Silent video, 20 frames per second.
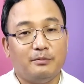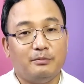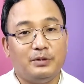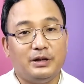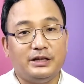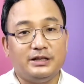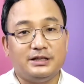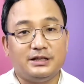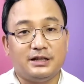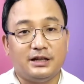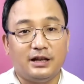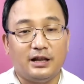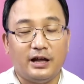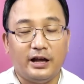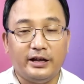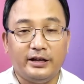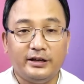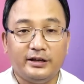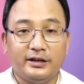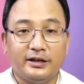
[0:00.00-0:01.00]
please
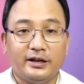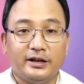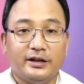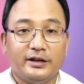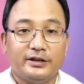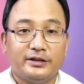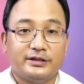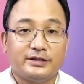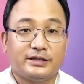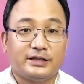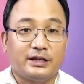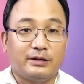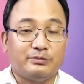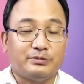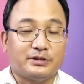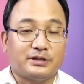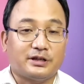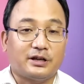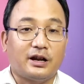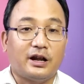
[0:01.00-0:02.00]
like,
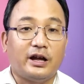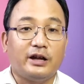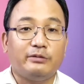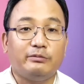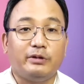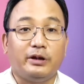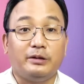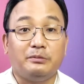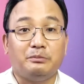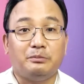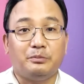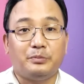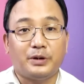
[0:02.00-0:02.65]
subscribe and